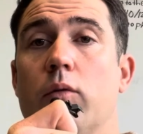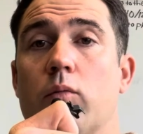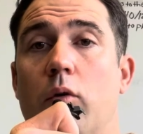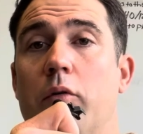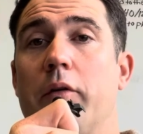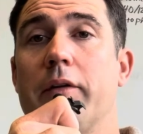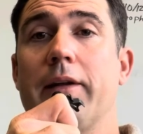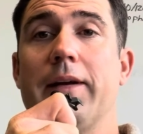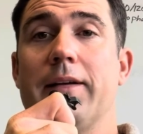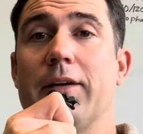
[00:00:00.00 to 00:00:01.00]
a roll on
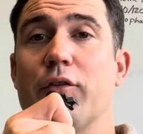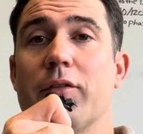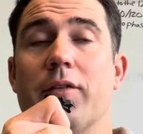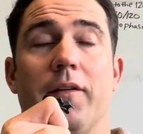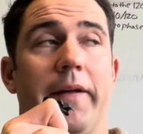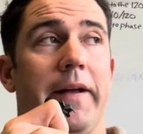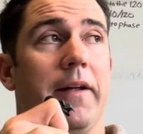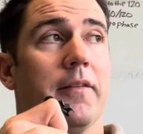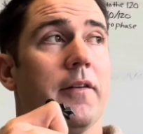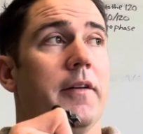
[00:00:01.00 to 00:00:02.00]
landing just to
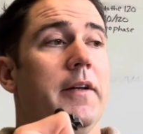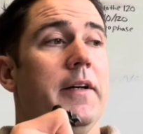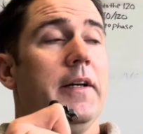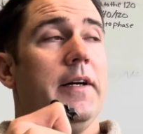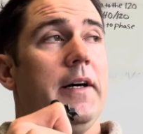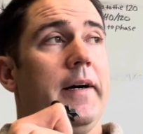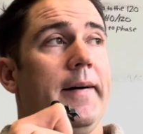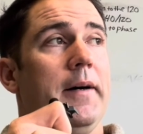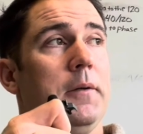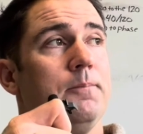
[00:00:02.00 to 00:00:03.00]
land.
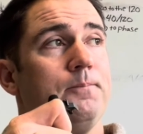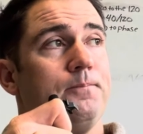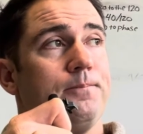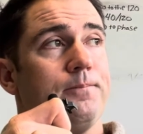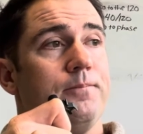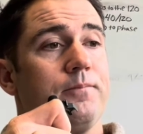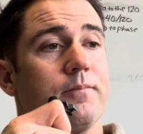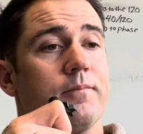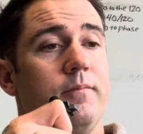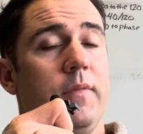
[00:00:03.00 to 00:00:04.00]
Um,
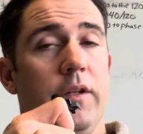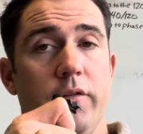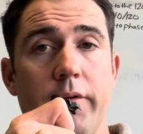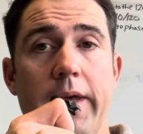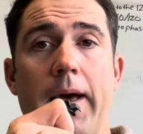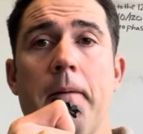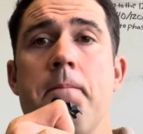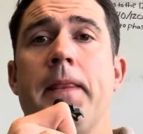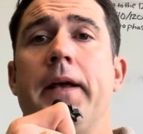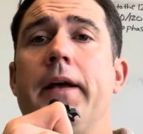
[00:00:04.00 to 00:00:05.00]
so, yeah.
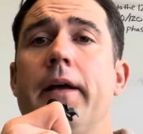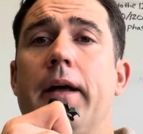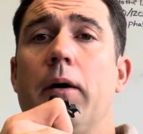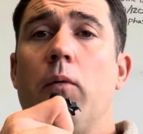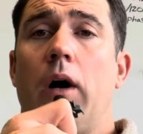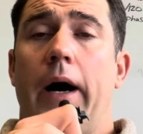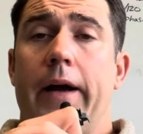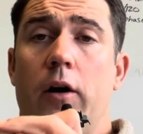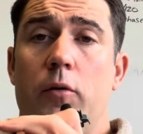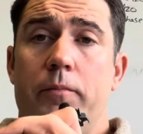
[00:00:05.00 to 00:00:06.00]
I
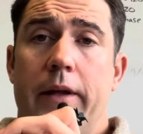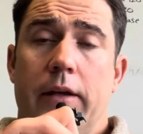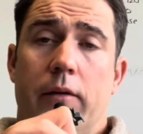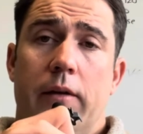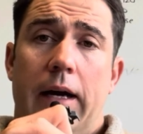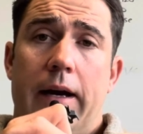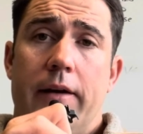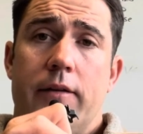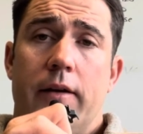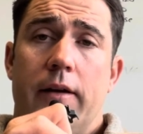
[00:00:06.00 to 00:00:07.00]
hope that you
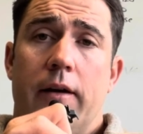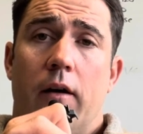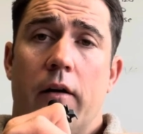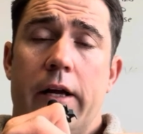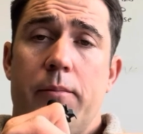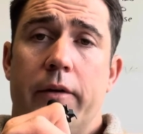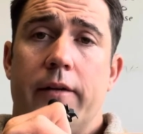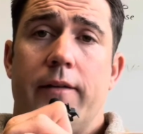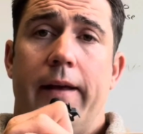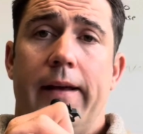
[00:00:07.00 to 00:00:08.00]
guys uh, are able to
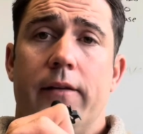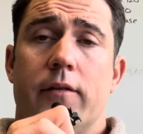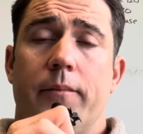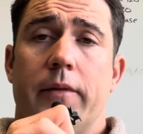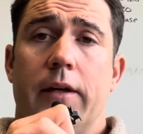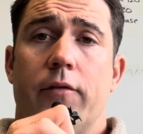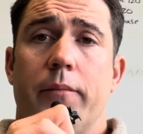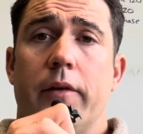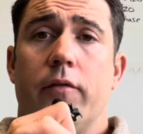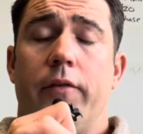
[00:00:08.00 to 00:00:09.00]
take something
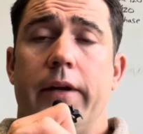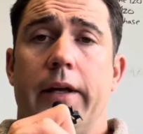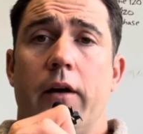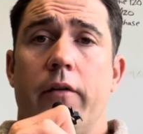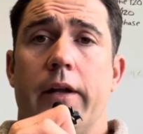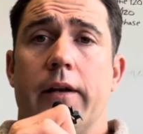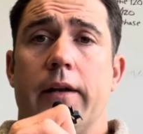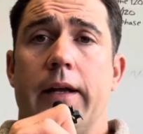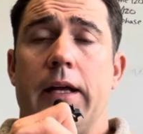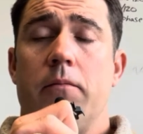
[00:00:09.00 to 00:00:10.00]
from this video
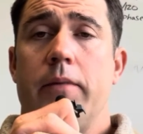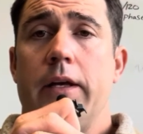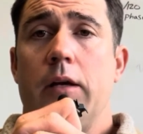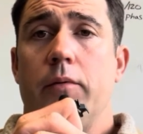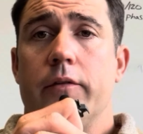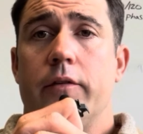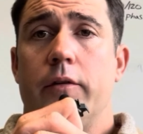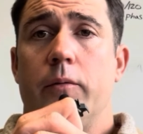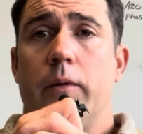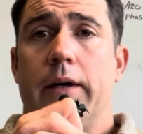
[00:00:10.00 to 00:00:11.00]
and it be able
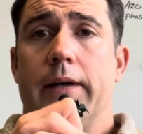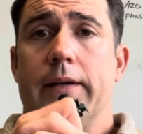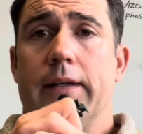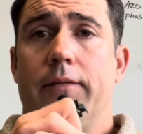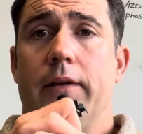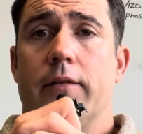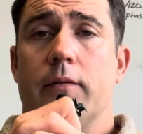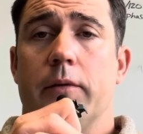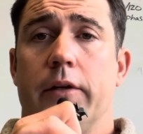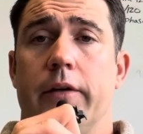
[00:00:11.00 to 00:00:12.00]
to uh, give you
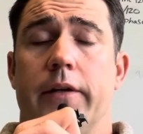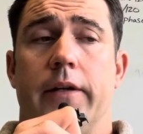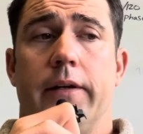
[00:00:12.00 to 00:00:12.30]
some good